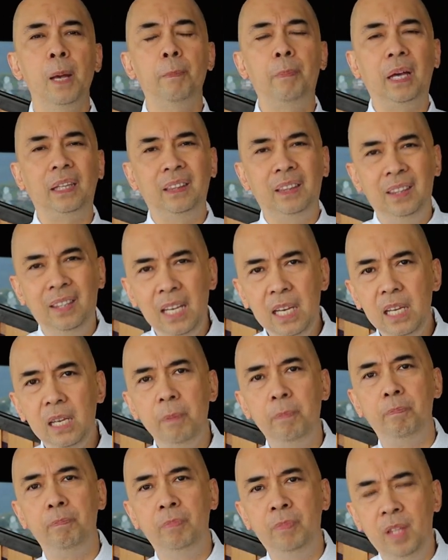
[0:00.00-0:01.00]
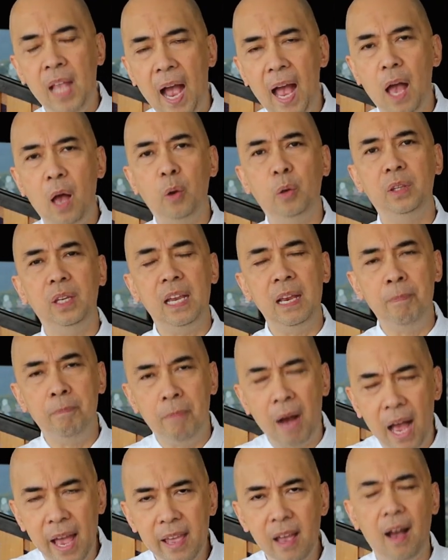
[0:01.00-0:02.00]
but deep down in
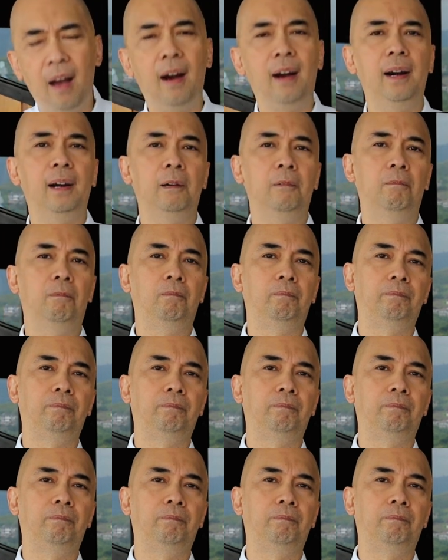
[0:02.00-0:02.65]
my heart,